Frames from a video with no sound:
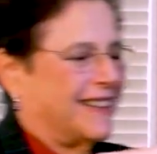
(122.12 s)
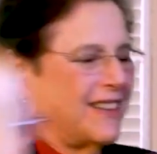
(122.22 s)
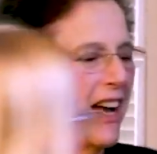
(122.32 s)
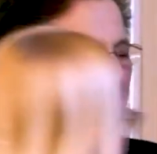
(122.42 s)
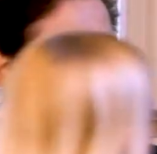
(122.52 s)

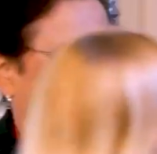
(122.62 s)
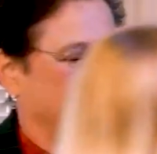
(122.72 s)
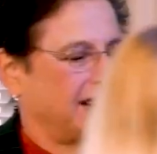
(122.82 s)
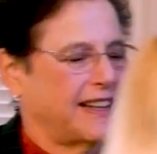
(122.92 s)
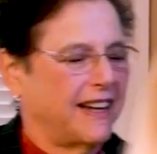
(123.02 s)
I think,
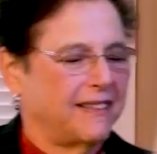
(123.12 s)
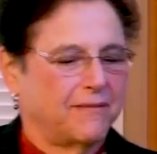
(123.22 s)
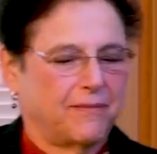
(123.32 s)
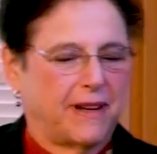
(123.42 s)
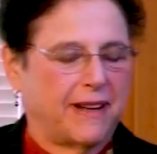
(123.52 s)
yeah.
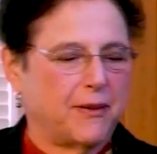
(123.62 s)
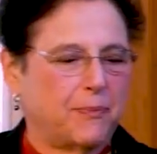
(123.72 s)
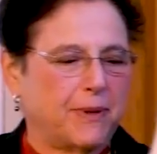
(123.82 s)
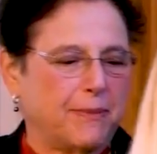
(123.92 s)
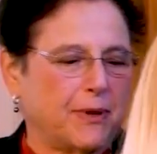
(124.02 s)
I have a
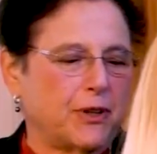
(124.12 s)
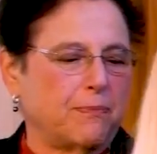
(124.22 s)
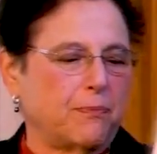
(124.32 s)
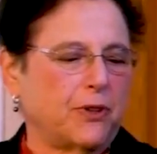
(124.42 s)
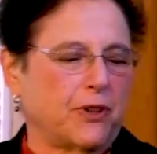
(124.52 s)
pretty, you can
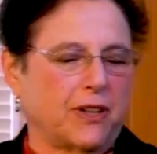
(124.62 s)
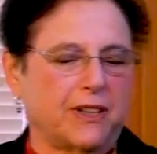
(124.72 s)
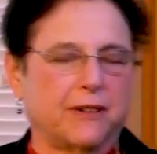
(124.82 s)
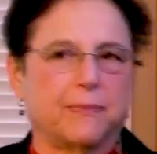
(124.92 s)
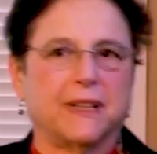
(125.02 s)
put it on here,
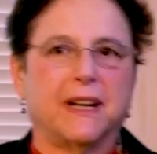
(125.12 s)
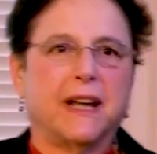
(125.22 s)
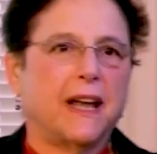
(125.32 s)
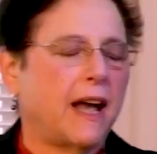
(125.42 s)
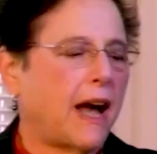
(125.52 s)
but okay.
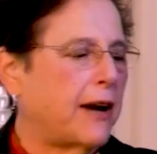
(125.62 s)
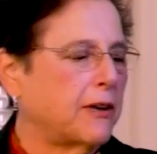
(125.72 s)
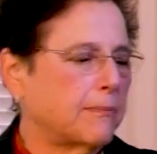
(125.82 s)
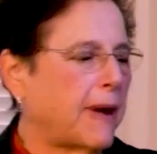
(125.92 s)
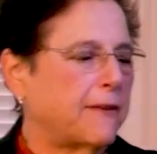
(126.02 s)
I don't
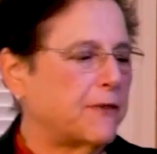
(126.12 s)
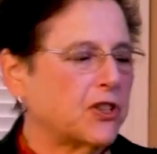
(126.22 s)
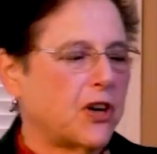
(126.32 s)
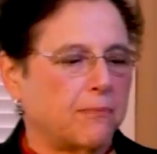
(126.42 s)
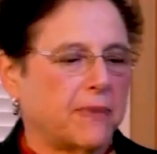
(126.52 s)
mind if it's
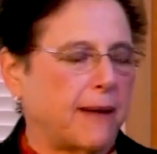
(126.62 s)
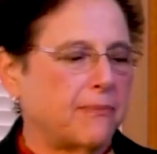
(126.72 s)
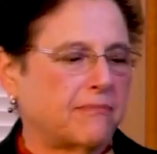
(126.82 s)
on, but